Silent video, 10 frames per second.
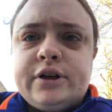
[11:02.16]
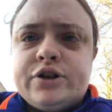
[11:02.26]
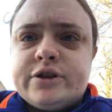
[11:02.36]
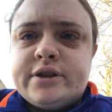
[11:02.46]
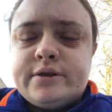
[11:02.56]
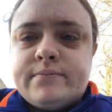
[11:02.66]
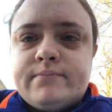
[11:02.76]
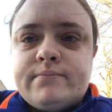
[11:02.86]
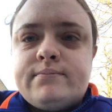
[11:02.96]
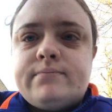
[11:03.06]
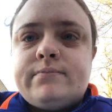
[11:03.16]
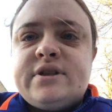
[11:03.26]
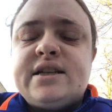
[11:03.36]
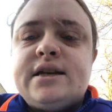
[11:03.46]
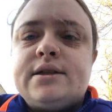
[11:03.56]
and just
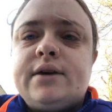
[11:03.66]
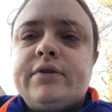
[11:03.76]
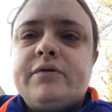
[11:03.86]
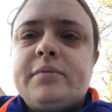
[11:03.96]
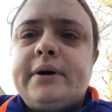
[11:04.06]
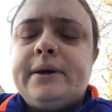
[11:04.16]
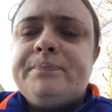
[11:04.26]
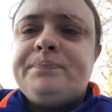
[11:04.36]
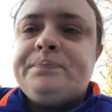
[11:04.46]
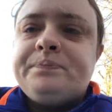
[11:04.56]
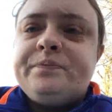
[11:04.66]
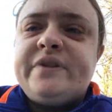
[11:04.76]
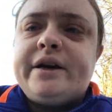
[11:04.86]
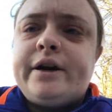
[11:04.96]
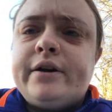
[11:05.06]
stay safe, everybody.
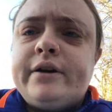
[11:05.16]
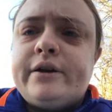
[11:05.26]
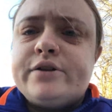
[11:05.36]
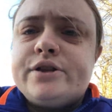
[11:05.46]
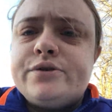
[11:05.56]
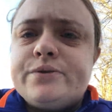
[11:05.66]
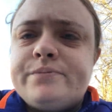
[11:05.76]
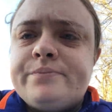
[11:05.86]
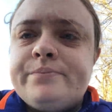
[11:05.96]
Take care, and I'll see you soon.